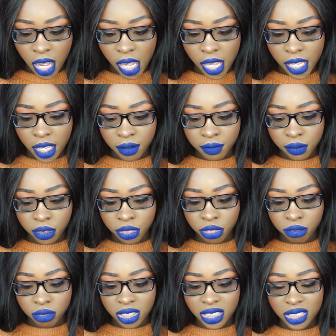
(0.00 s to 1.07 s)
I have
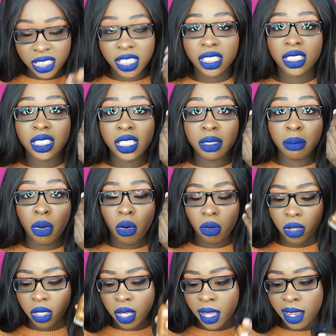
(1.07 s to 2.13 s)
360
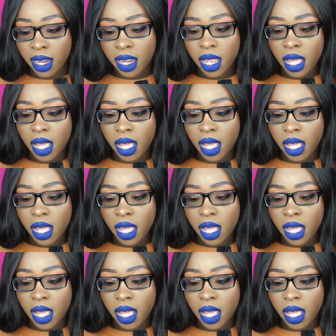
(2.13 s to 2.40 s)
Mocha